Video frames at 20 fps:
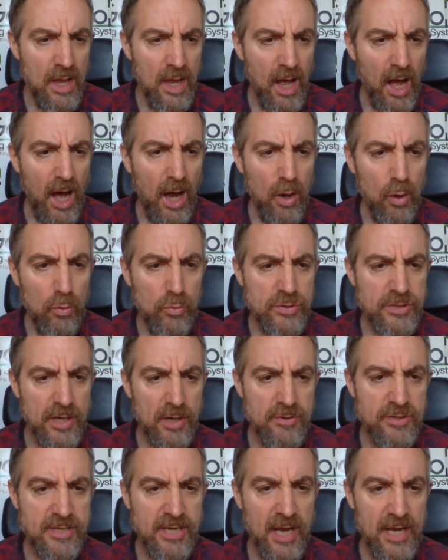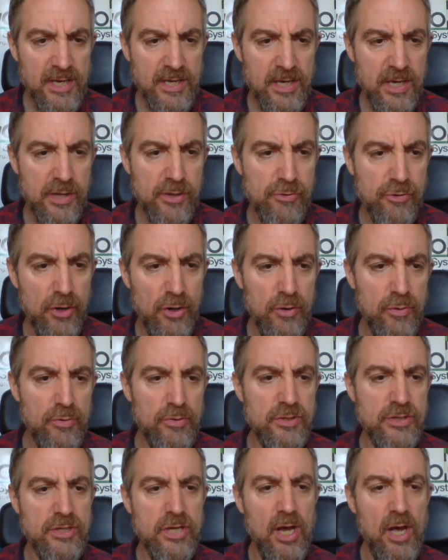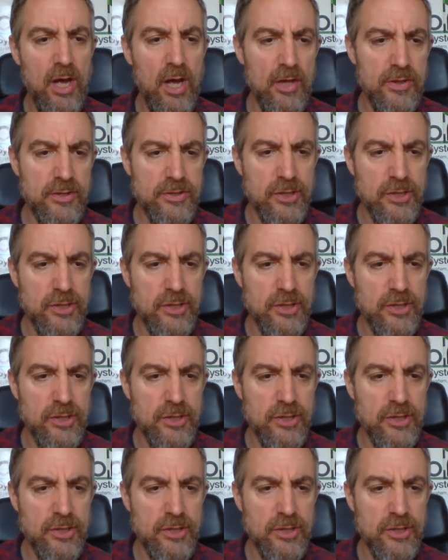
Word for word: I'll also take you through to the